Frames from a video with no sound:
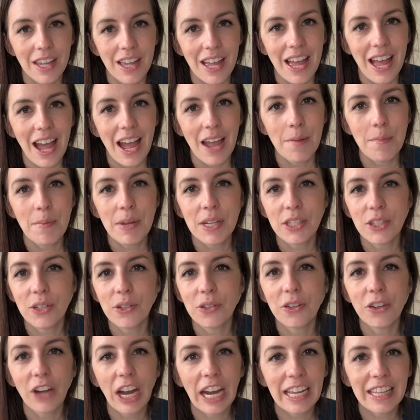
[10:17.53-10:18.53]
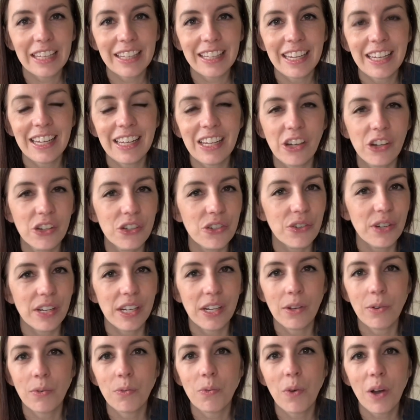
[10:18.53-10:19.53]
I miss you greatly. You're
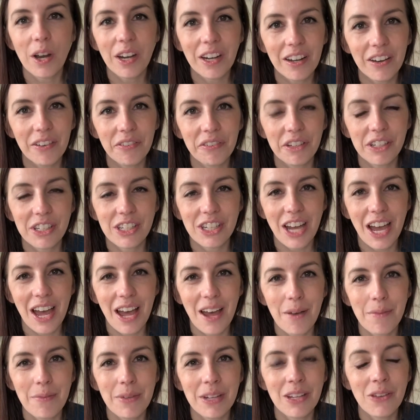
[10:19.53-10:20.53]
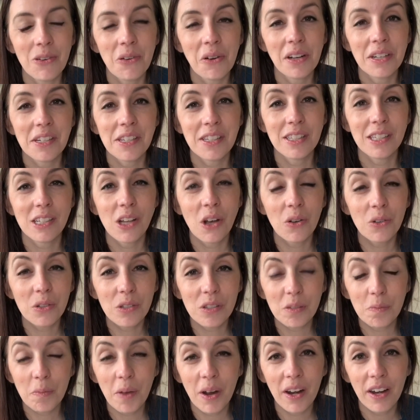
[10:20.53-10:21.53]
doing a wonderful job. You are so
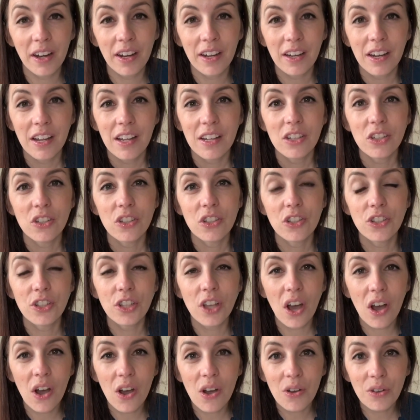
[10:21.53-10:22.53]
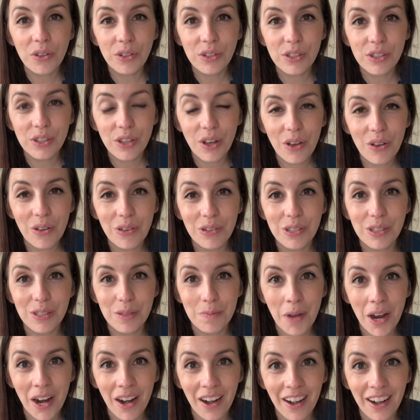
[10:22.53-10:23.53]
smart, so
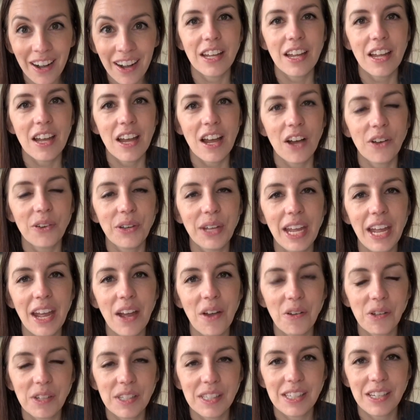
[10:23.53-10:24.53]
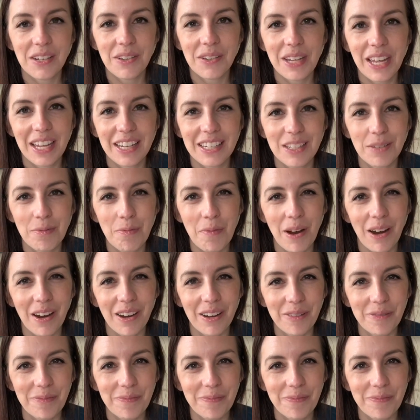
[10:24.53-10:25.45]
smart. Okay, I will see you again tomorrow.